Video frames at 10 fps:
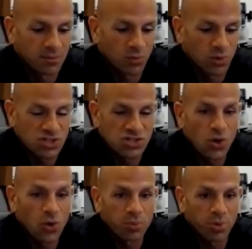was
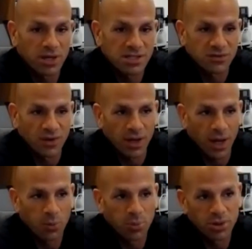so impressive.
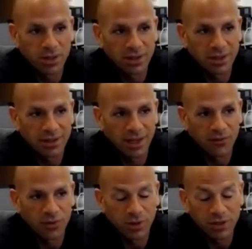I'll put it now
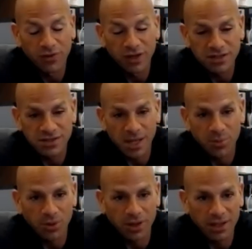from a defensive
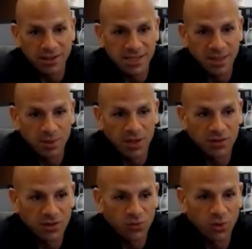standpoint on the same
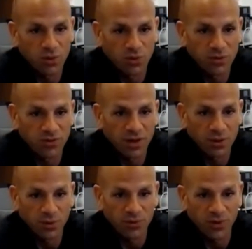level of what we
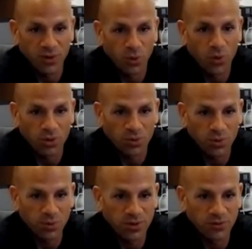felt with Fred Warner
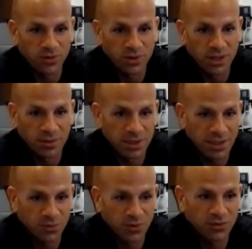when we interviewed him,
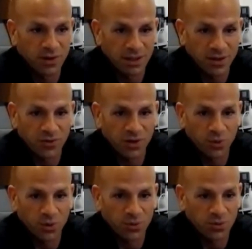and we felt like Fred
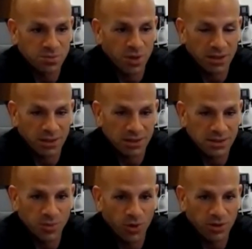Warner was probably the
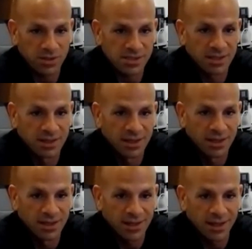smartest
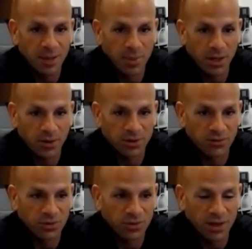linebacker
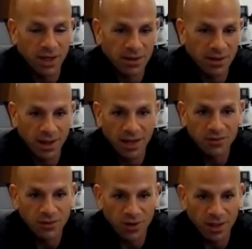interview that
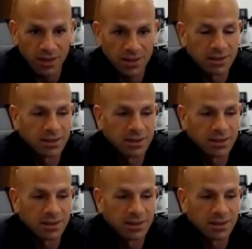I've ever had.